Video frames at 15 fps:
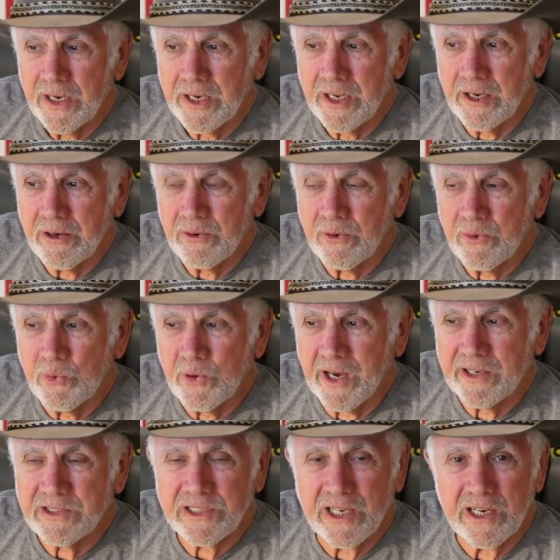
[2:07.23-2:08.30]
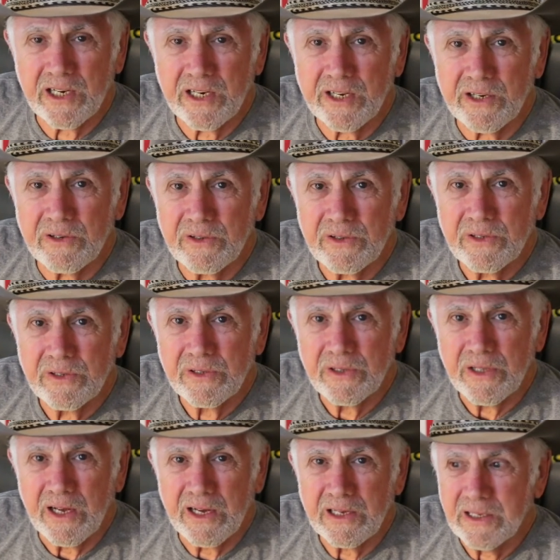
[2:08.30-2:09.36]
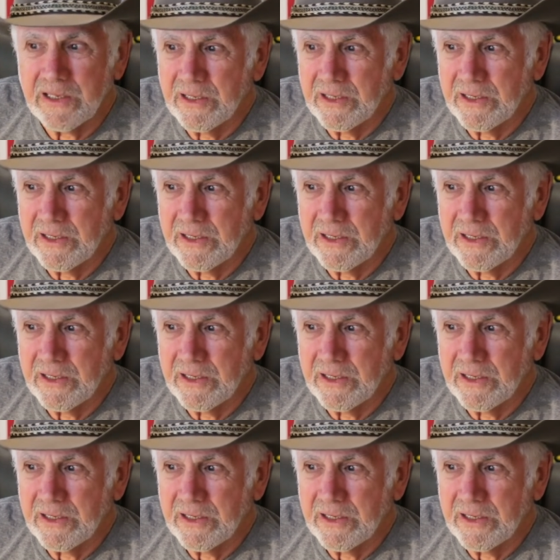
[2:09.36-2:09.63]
Now, why is that illegal? Huh?